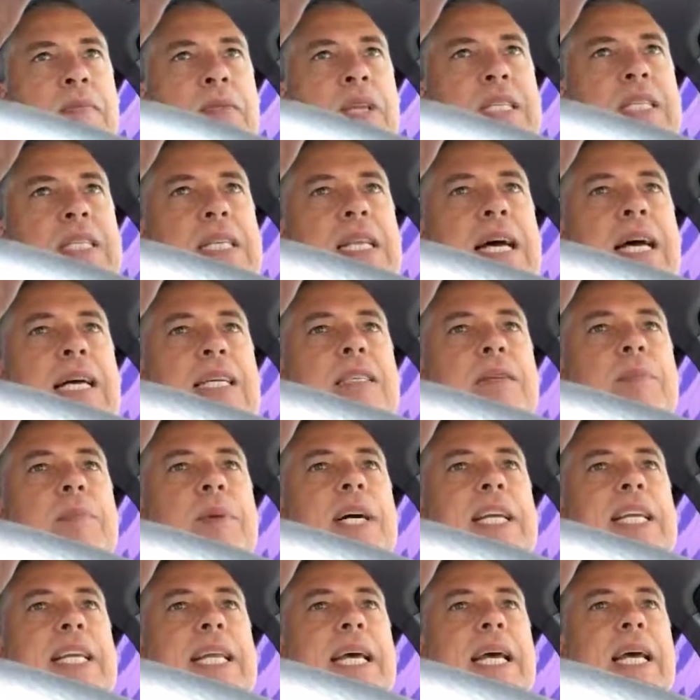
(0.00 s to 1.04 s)
start to
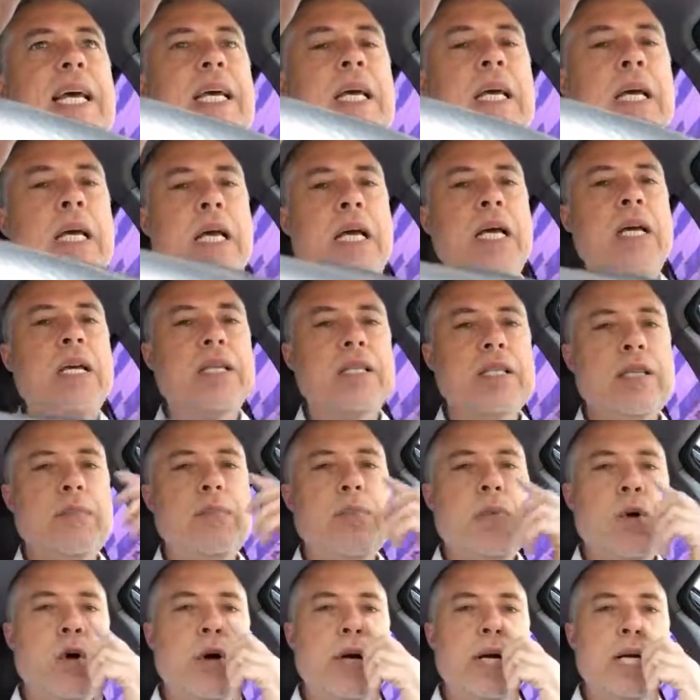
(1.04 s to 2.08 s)
my day, because the
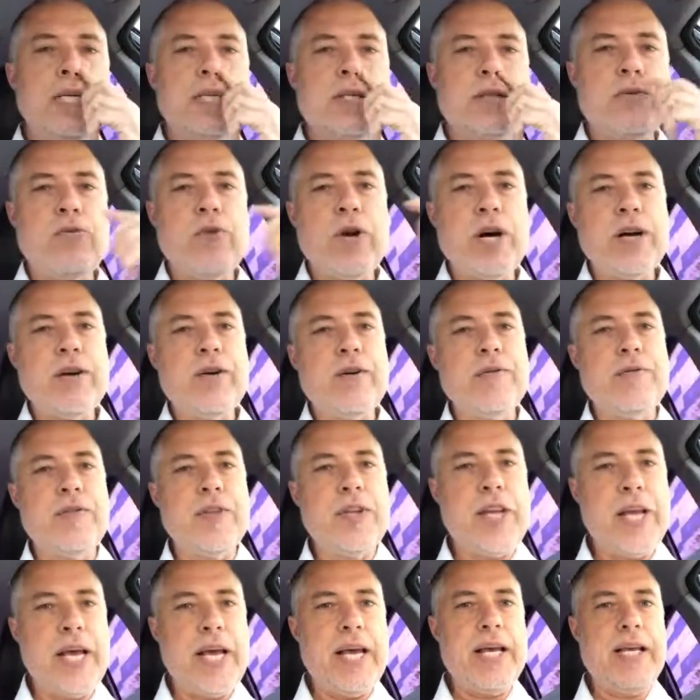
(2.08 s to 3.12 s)
morning's the rudder of the
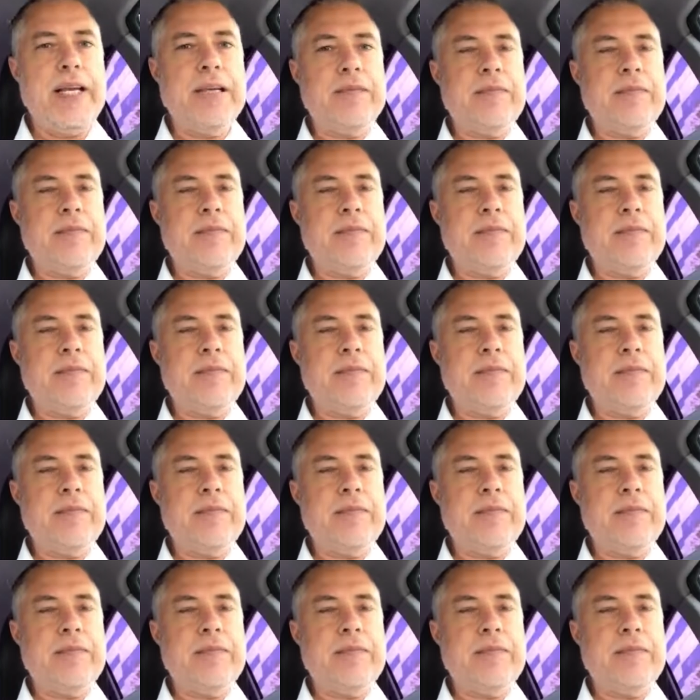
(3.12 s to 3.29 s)
day.